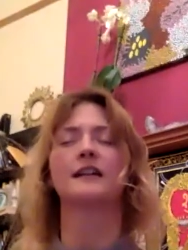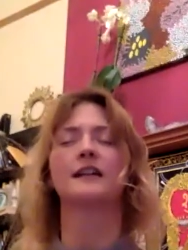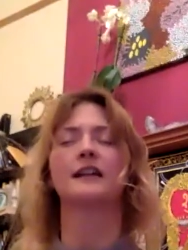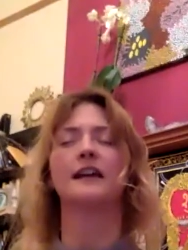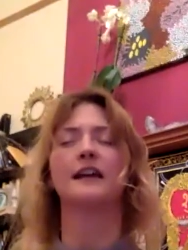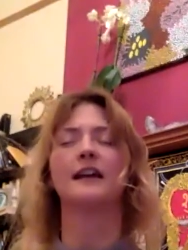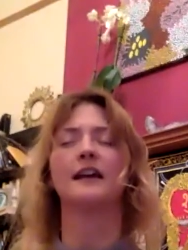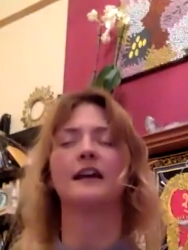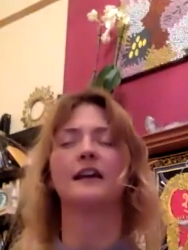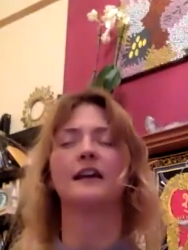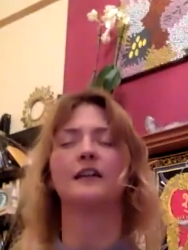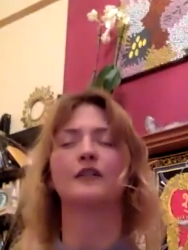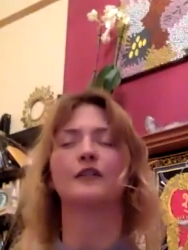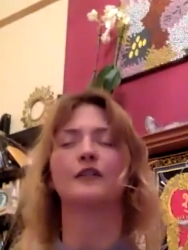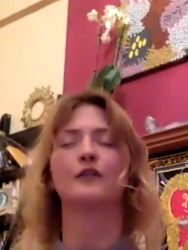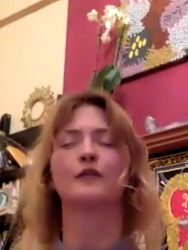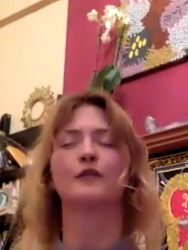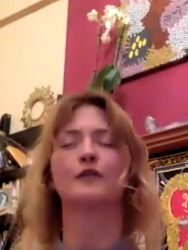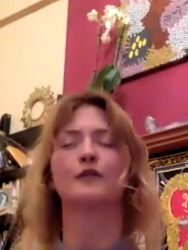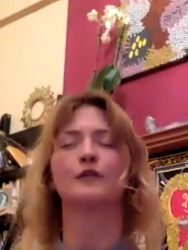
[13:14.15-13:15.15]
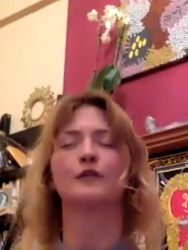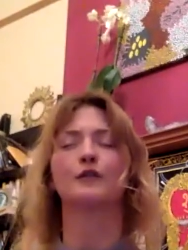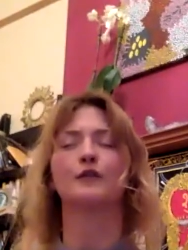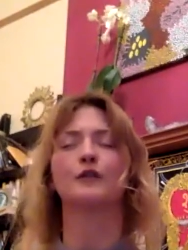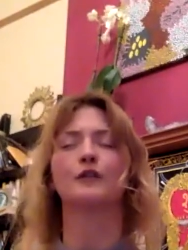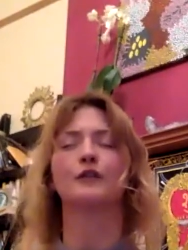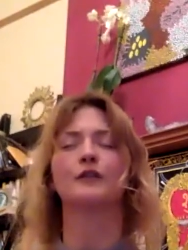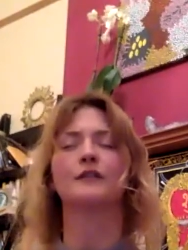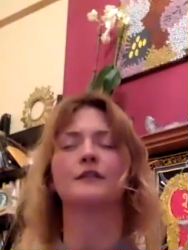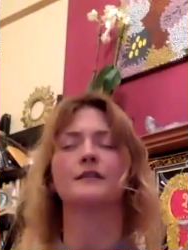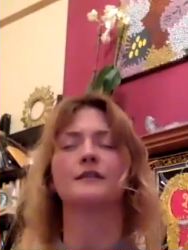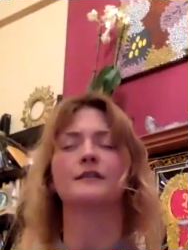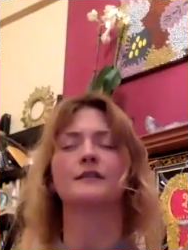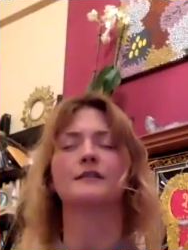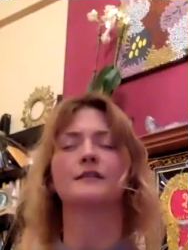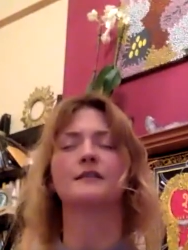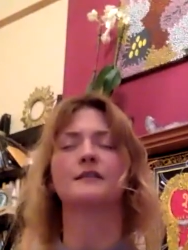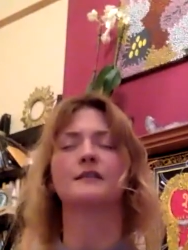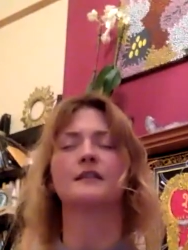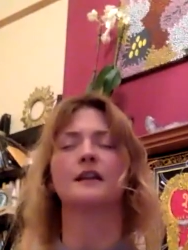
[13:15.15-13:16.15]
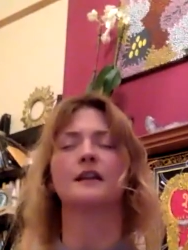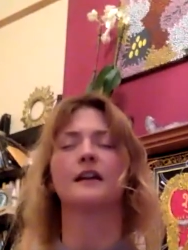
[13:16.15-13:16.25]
clear your thoughts